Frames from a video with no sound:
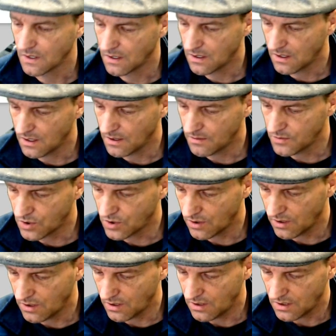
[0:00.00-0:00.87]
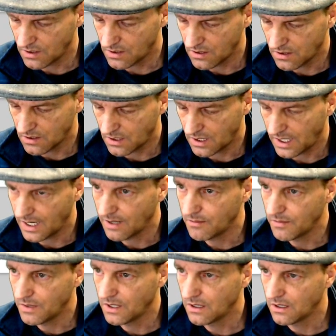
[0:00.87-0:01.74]
I'm sure that this is
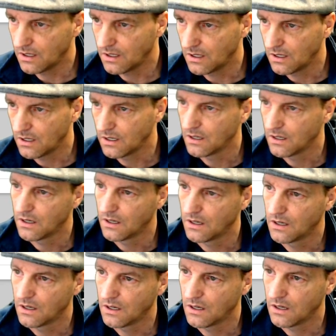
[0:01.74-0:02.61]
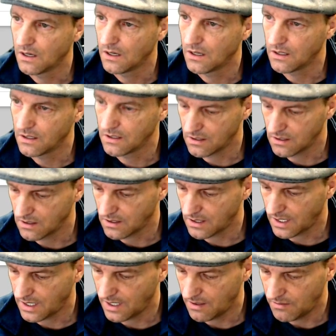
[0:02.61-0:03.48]
admin. And this is
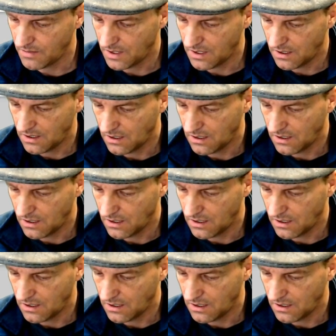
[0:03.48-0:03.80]
admin.